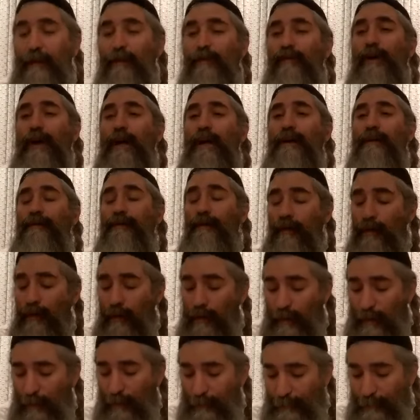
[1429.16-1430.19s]

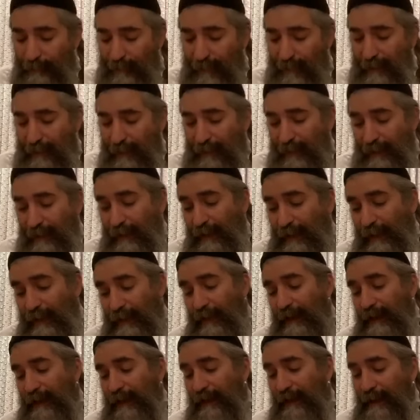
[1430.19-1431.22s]
Whoever
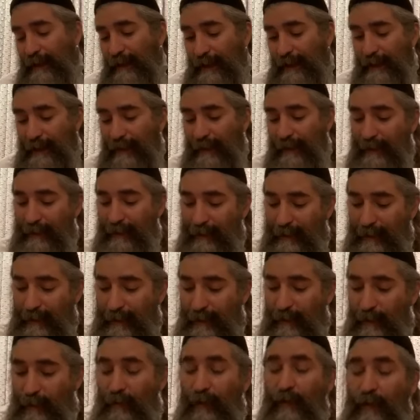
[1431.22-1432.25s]
uh,
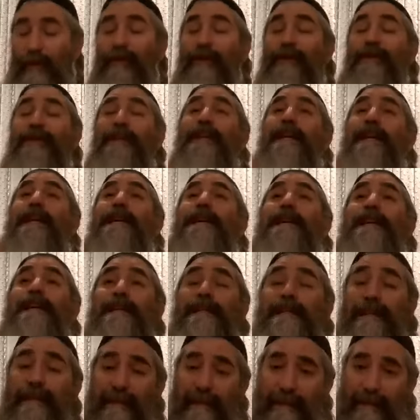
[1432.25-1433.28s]

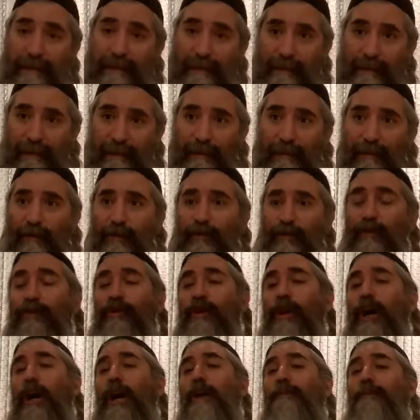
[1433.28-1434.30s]
needs should
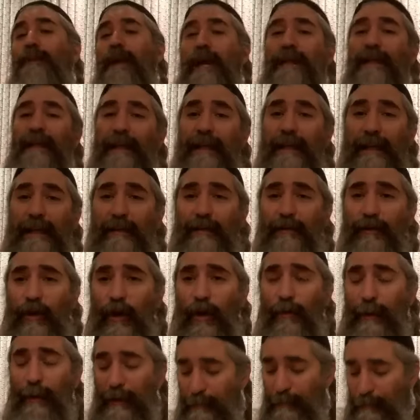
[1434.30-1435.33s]
come and eat
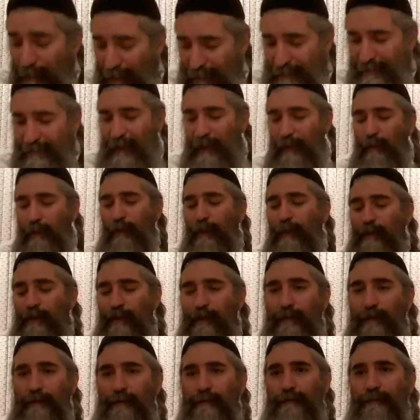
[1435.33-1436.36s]
Korban Pesach with
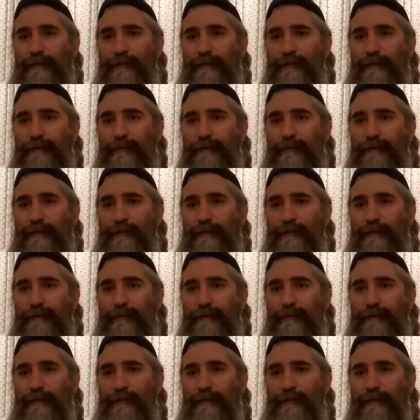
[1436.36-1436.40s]
us.